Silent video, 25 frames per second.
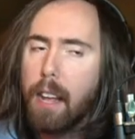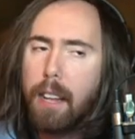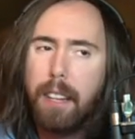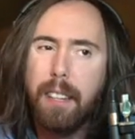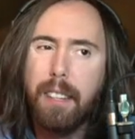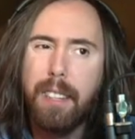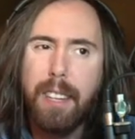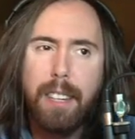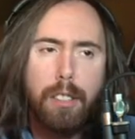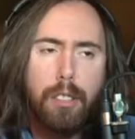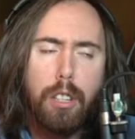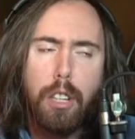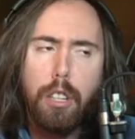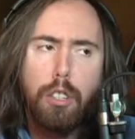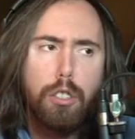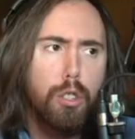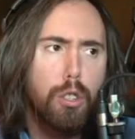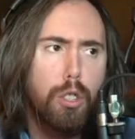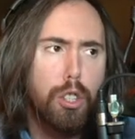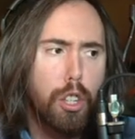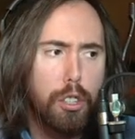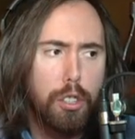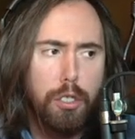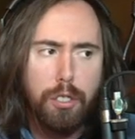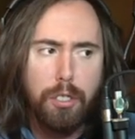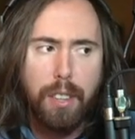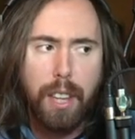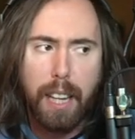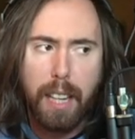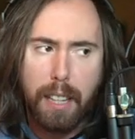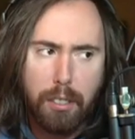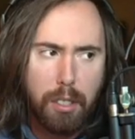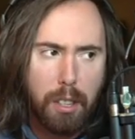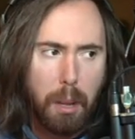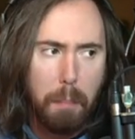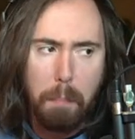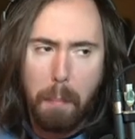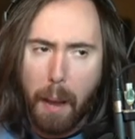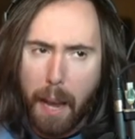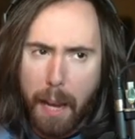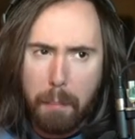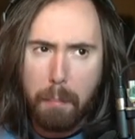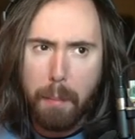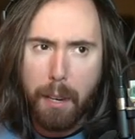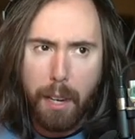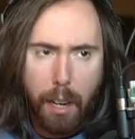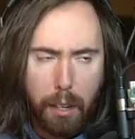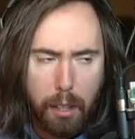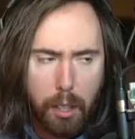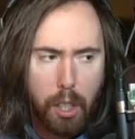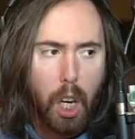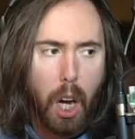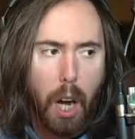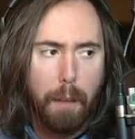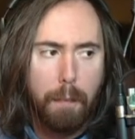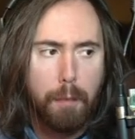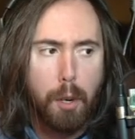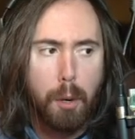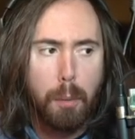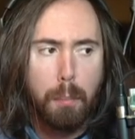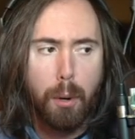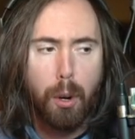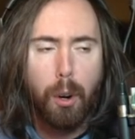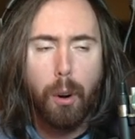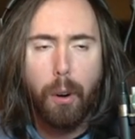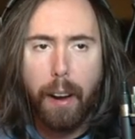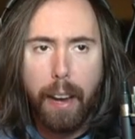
These are just things that make me uncomfortable,